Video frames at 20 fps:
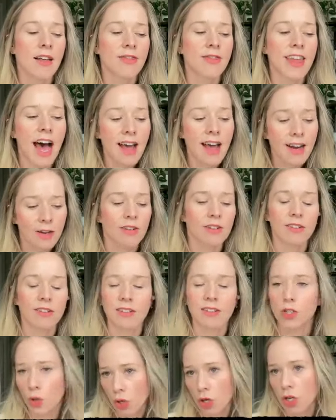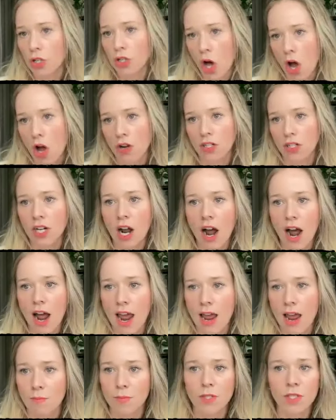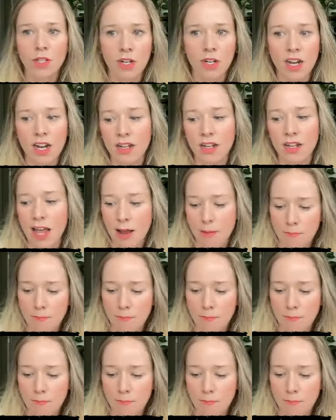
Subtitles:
That took a long time to